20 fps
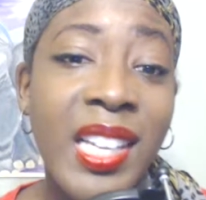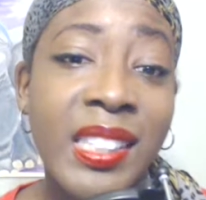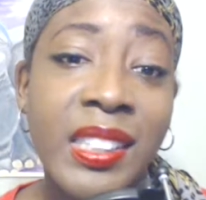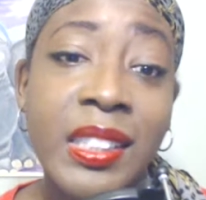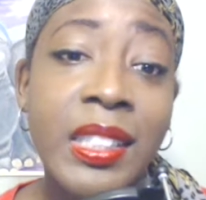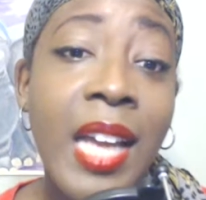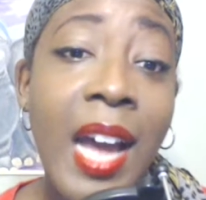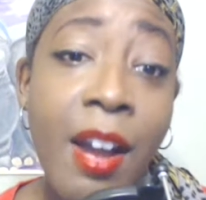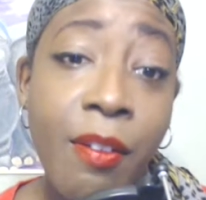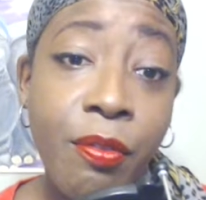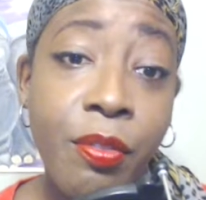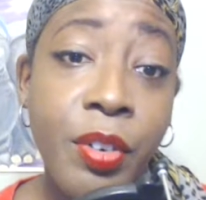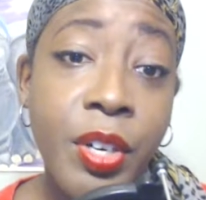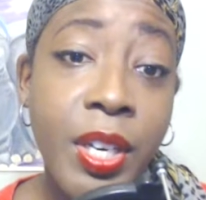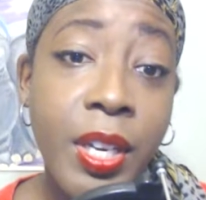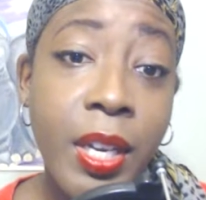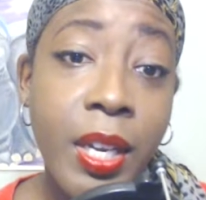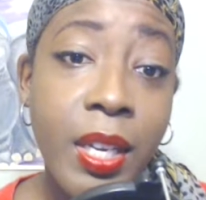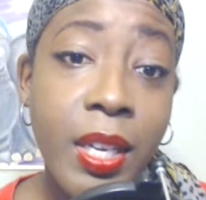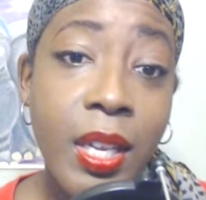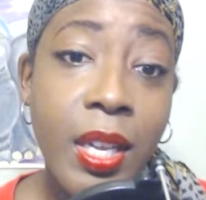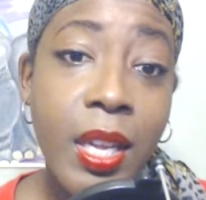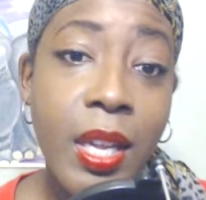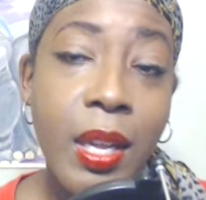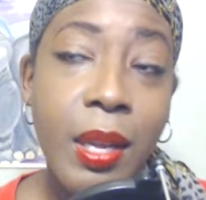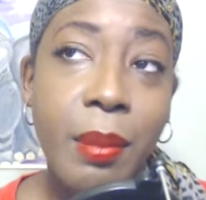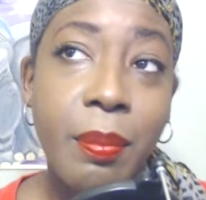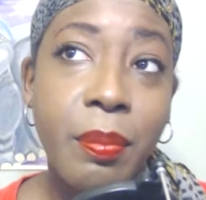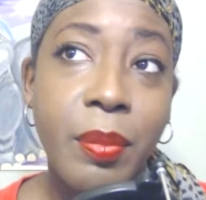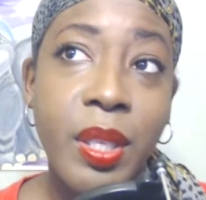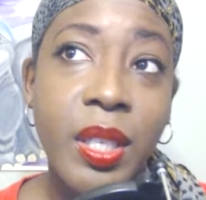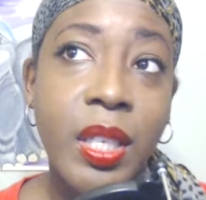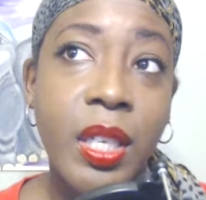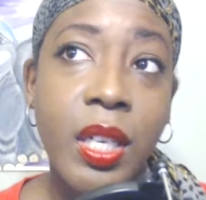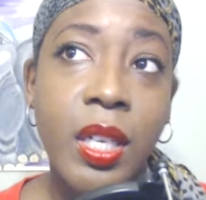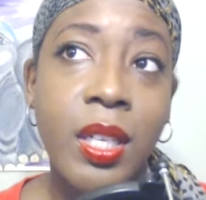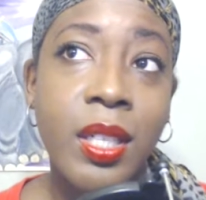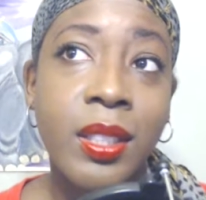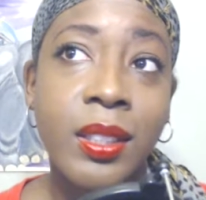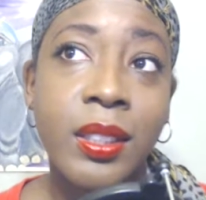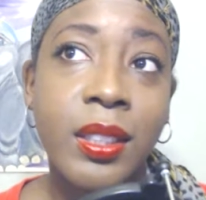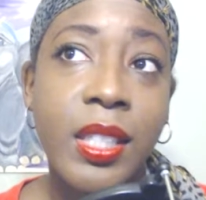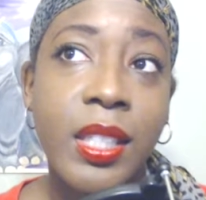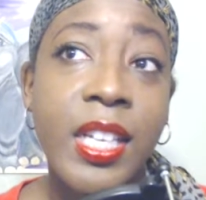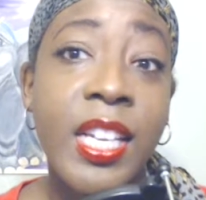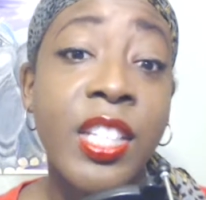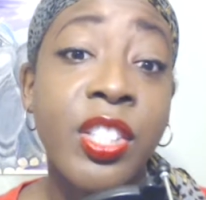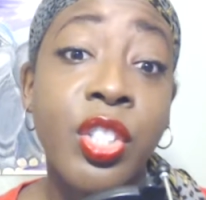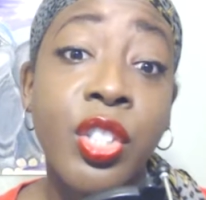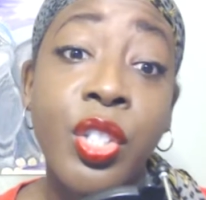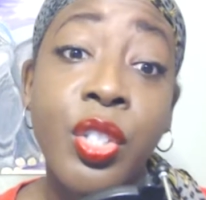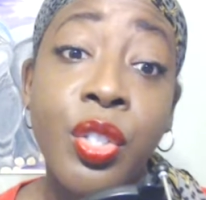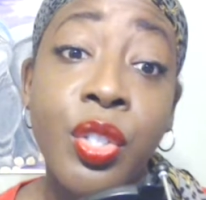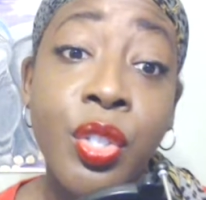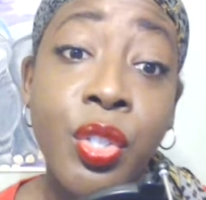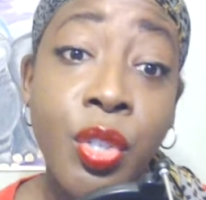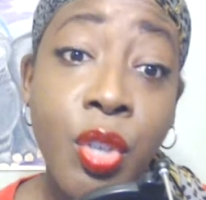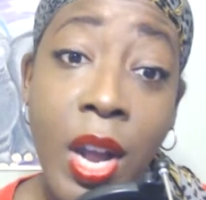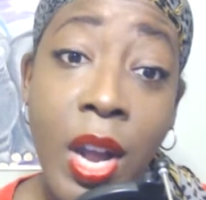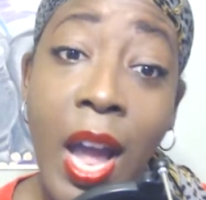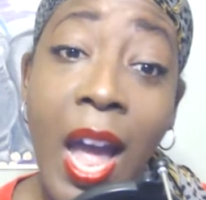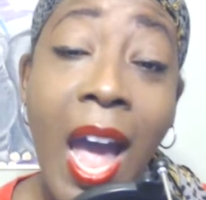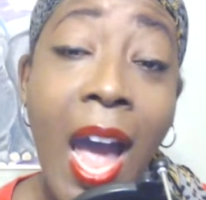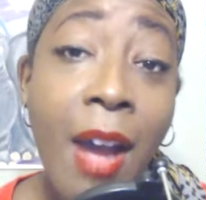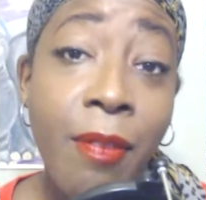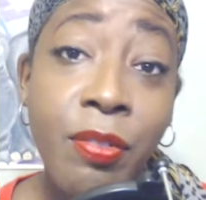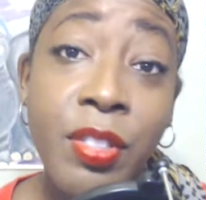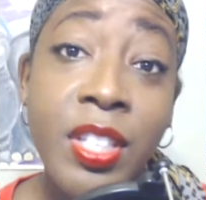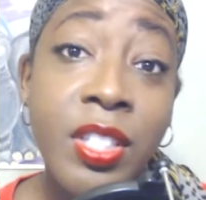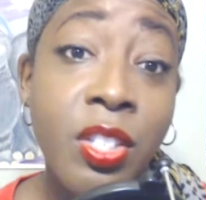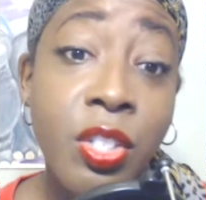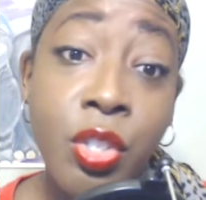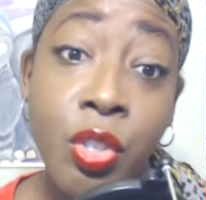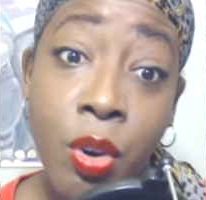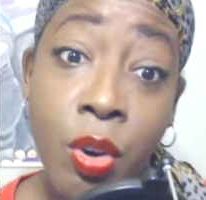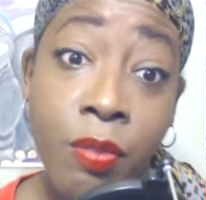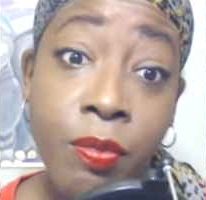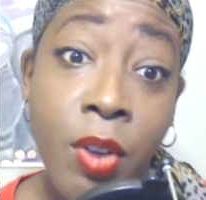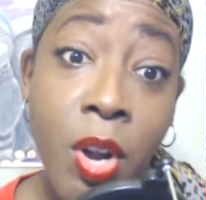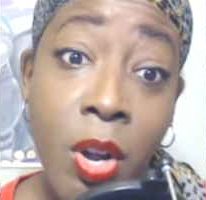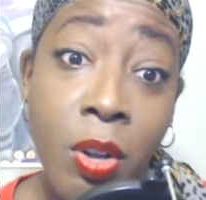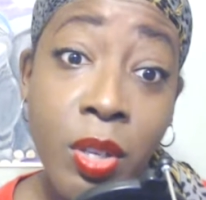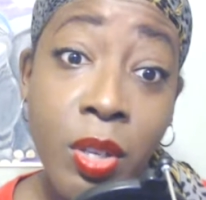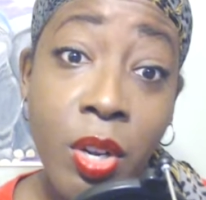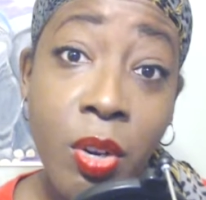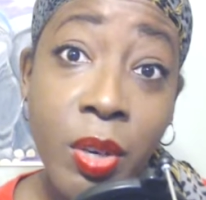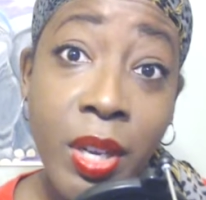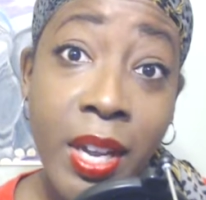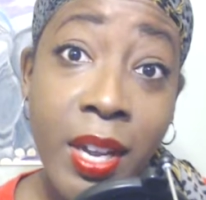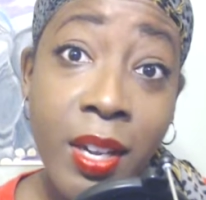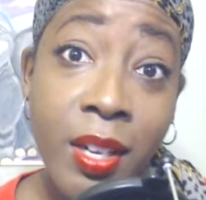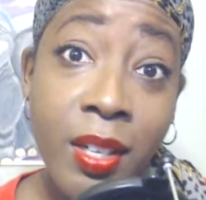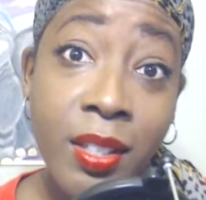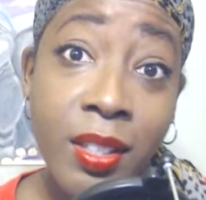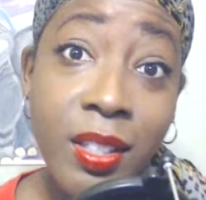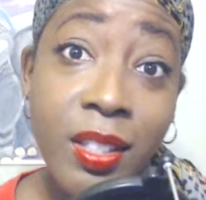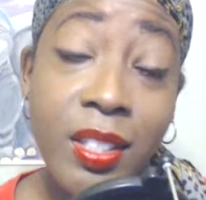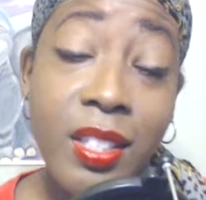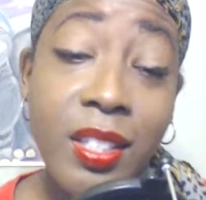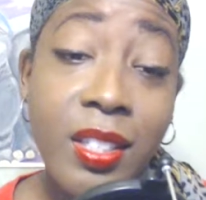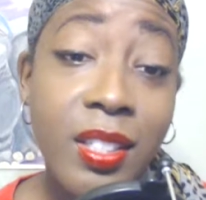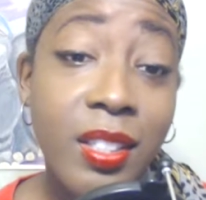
Let's not forget. Because half of this is your fault, okay?